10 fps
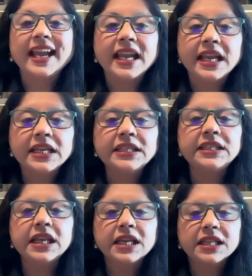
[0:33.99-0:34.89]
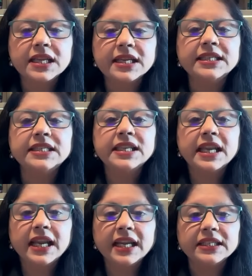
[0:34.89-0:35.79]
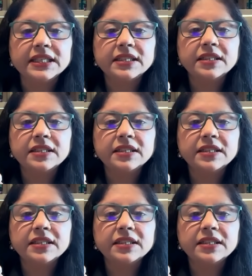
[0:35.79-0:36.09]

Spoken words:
Is this it?